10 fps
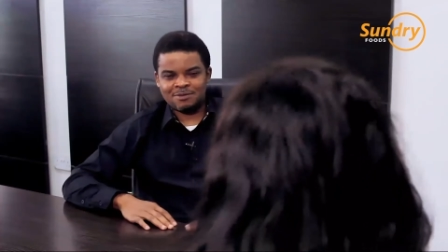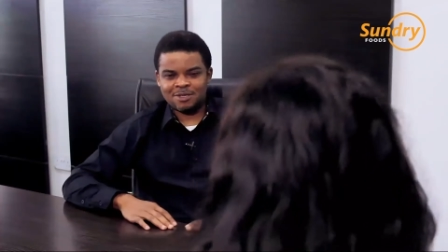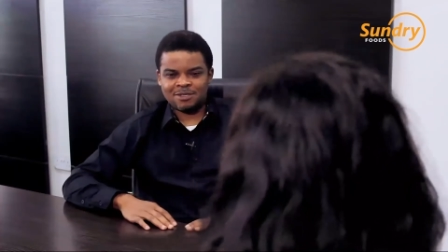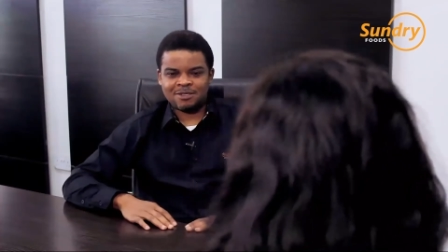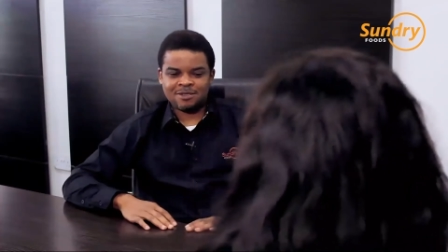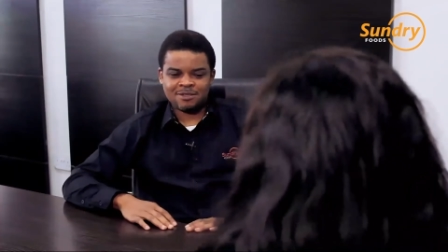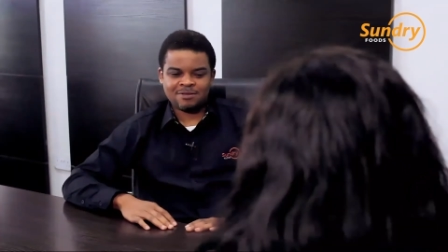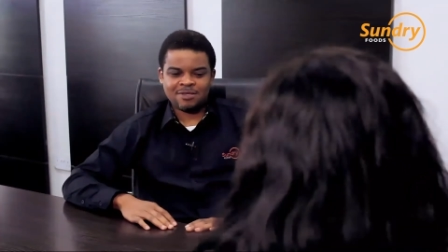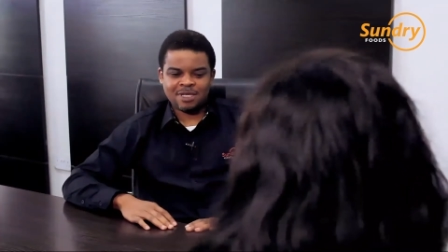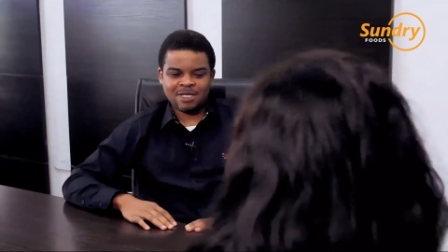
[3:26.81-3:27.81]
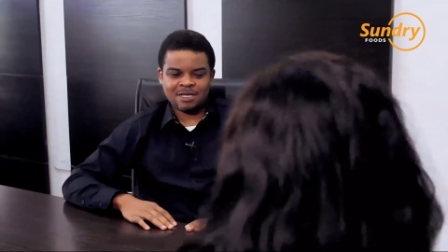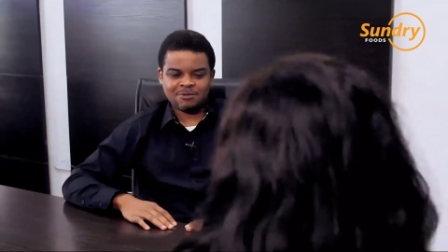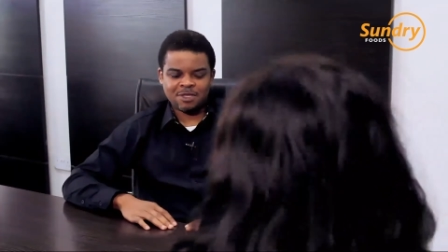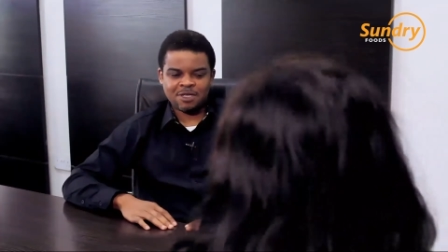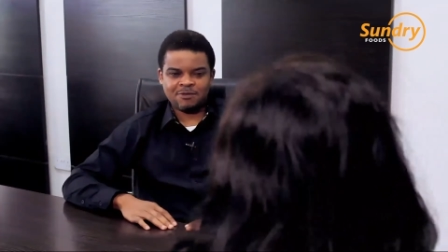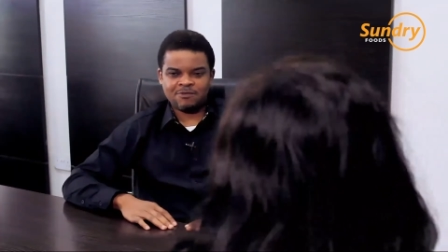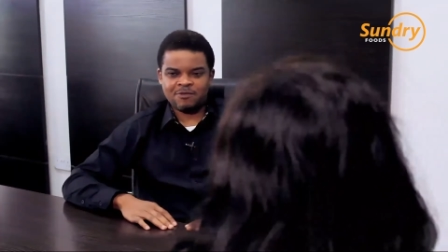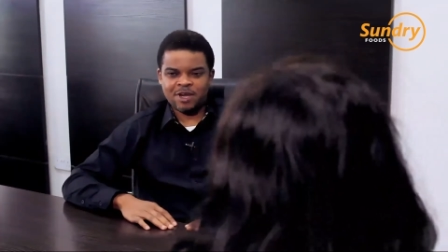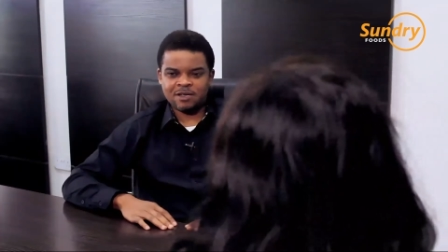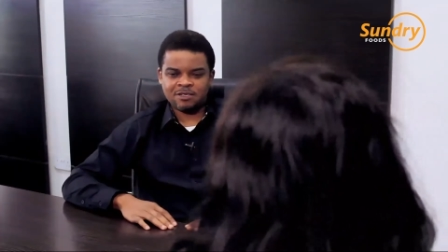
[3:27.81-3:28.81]
But today it has been a
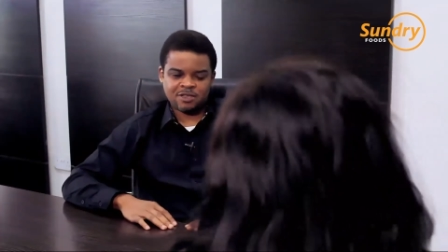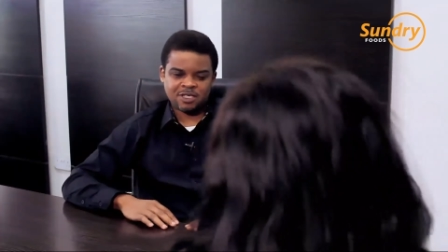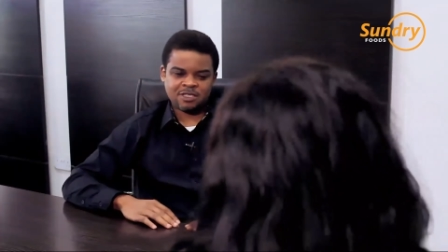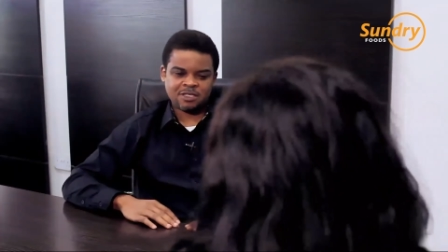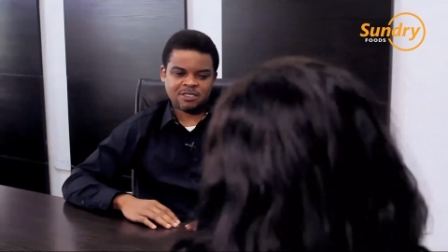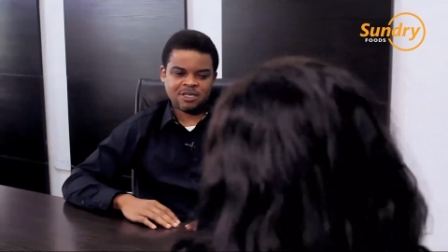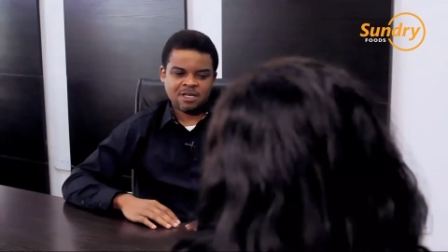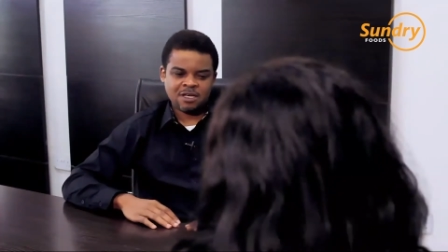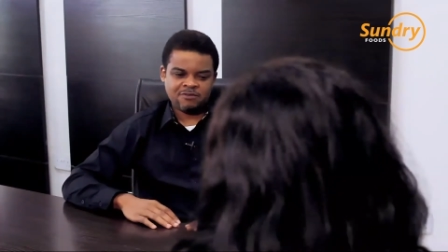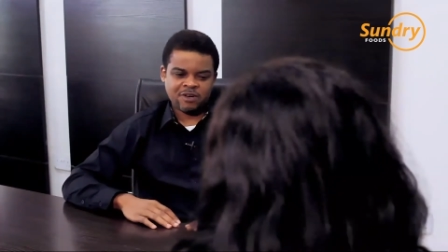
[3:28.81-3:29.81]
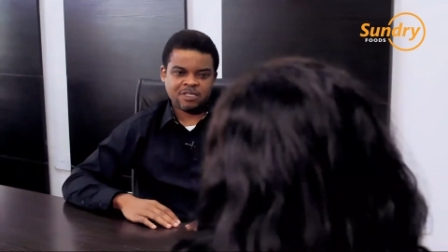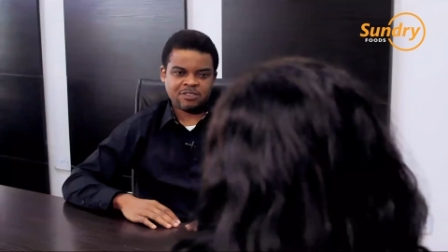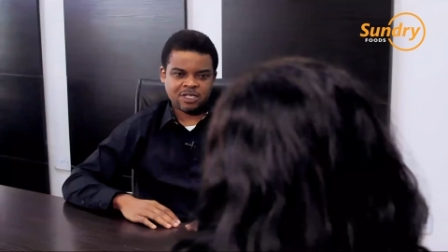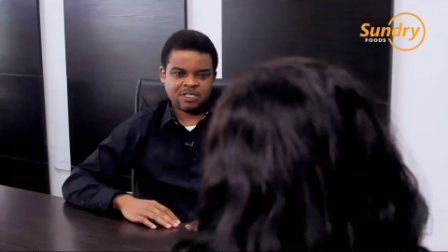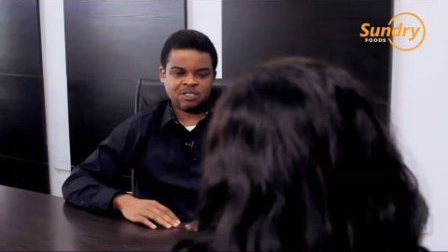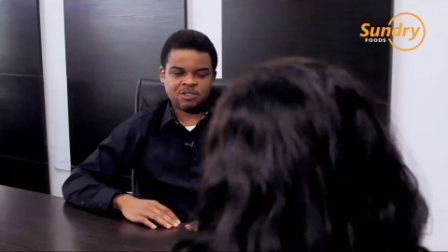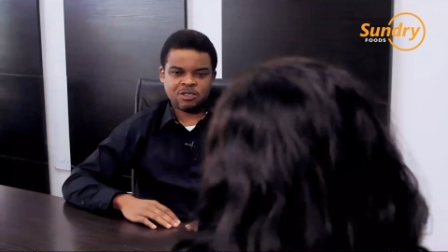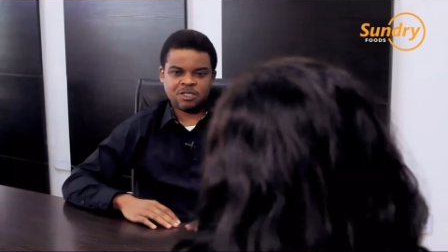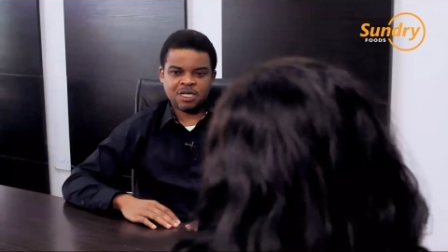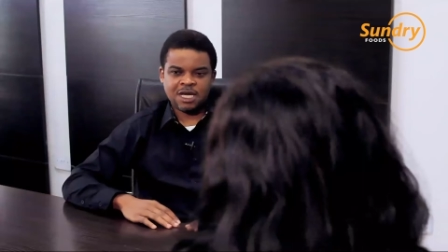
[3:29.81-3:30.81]
very interesting, very interesting
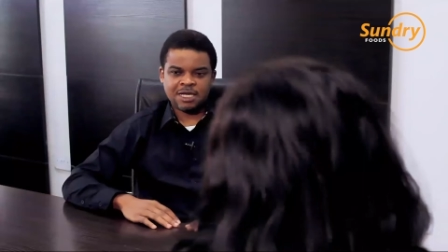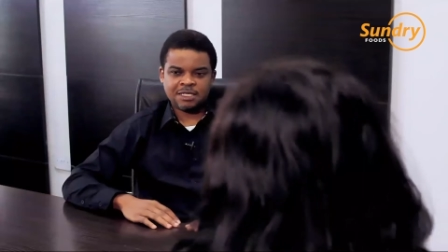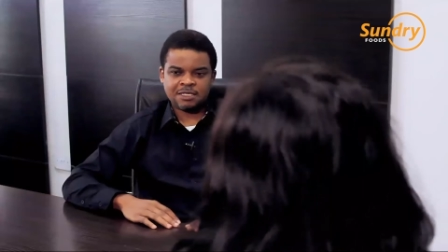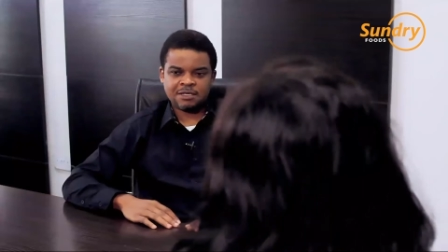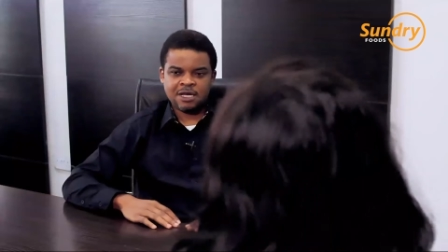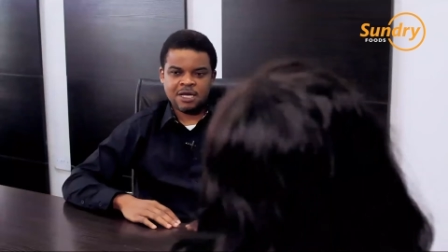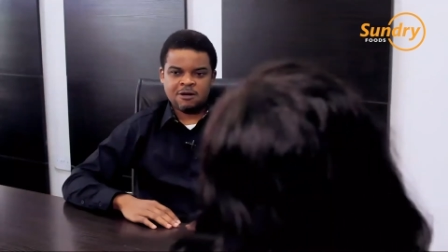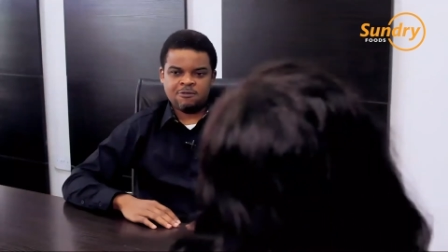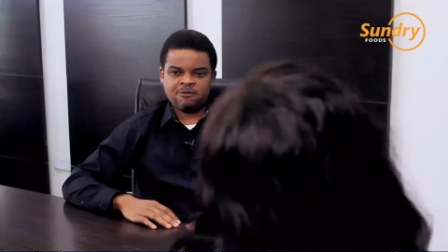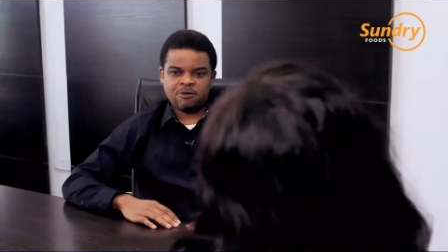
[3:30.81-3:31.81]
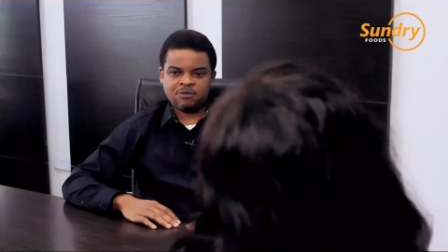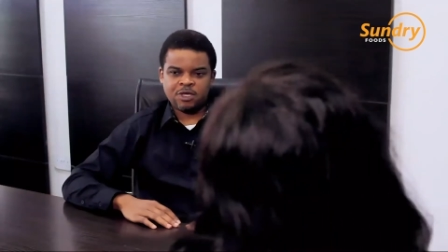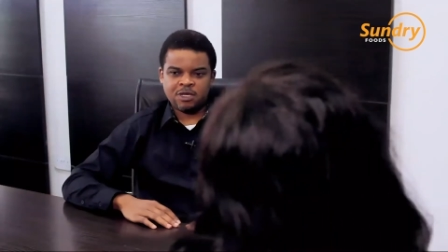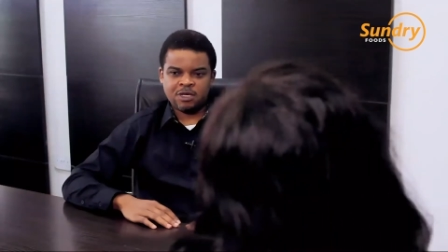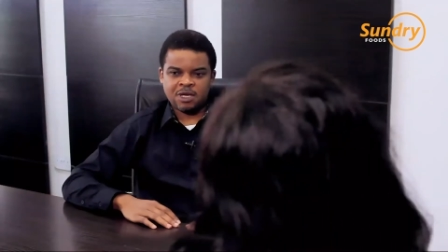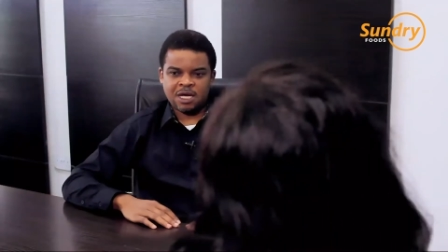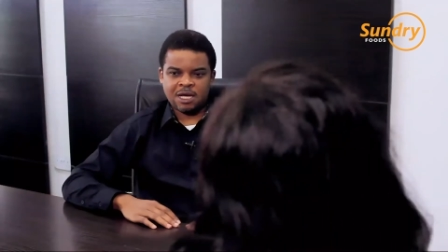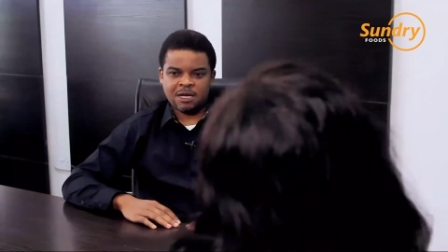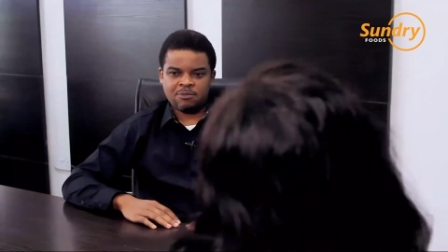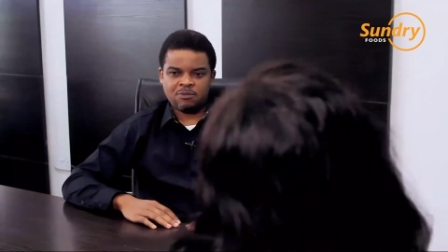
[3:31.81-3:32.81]
journey, and for me,
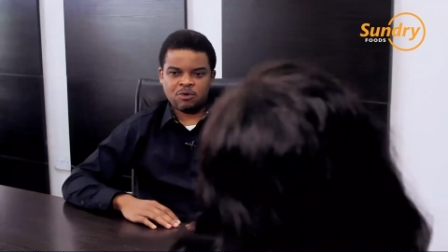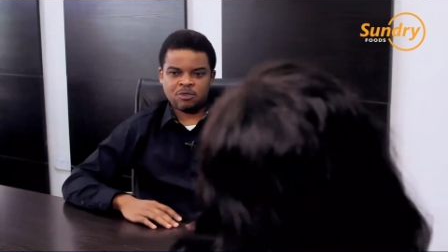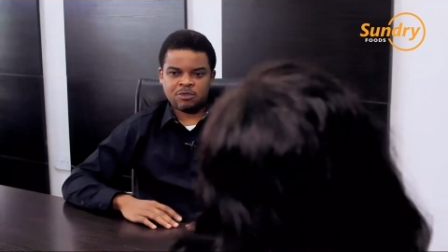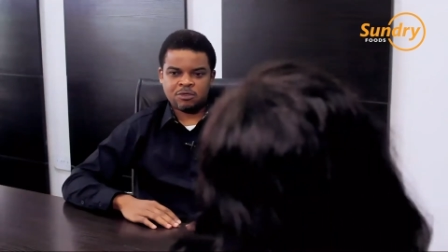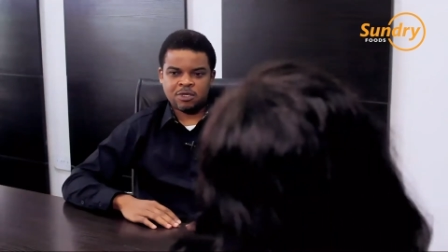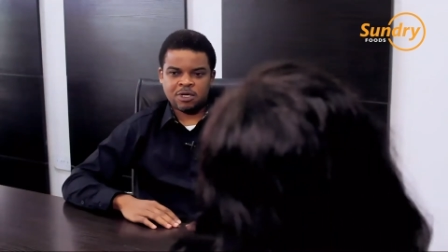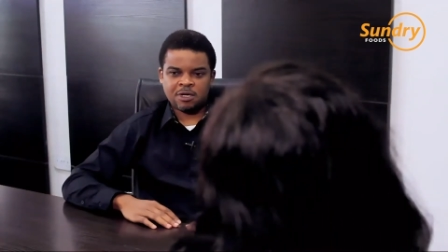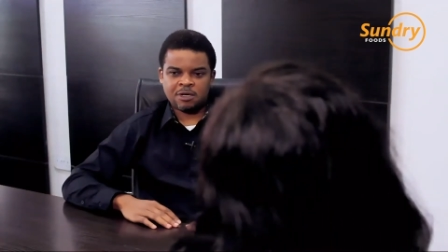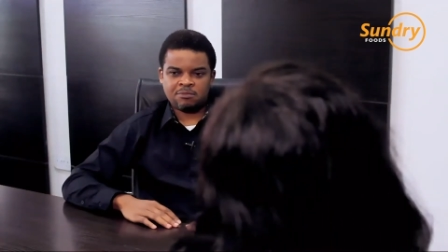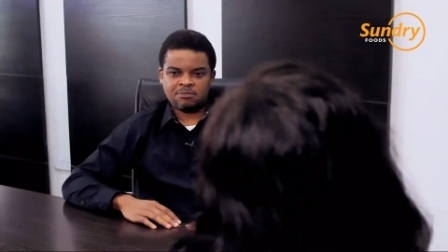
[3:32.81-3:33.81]
I am most uh,